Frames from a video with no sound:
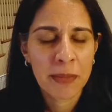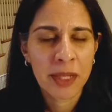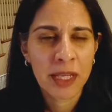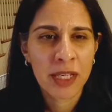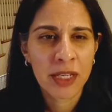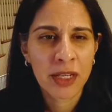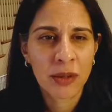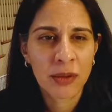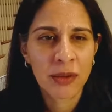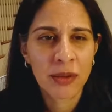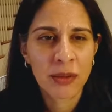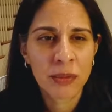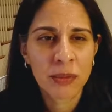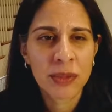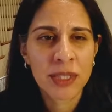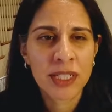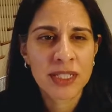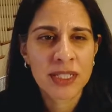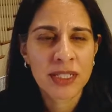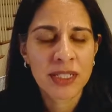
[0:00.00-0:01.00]
you know, the
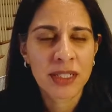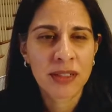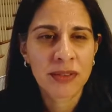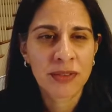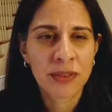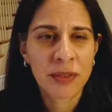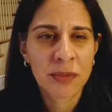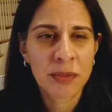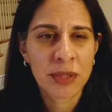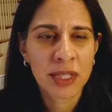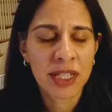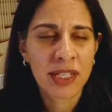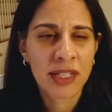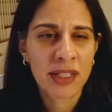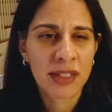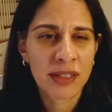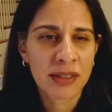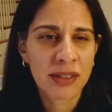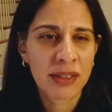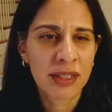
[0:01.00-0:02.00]
risk from being
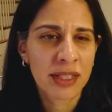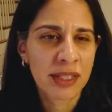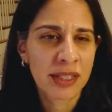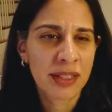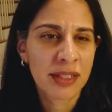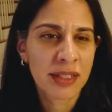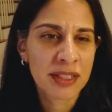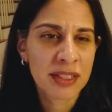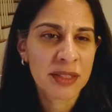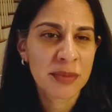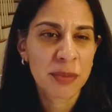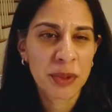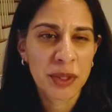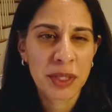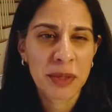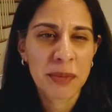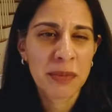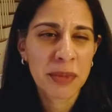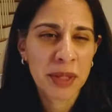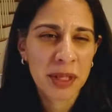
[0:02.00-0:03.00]
in clinic is
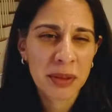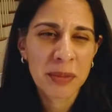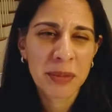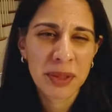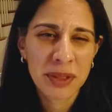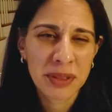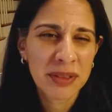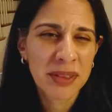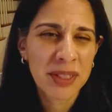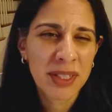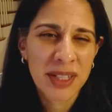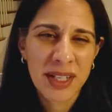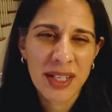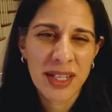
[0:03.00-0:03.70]
pretty minimal.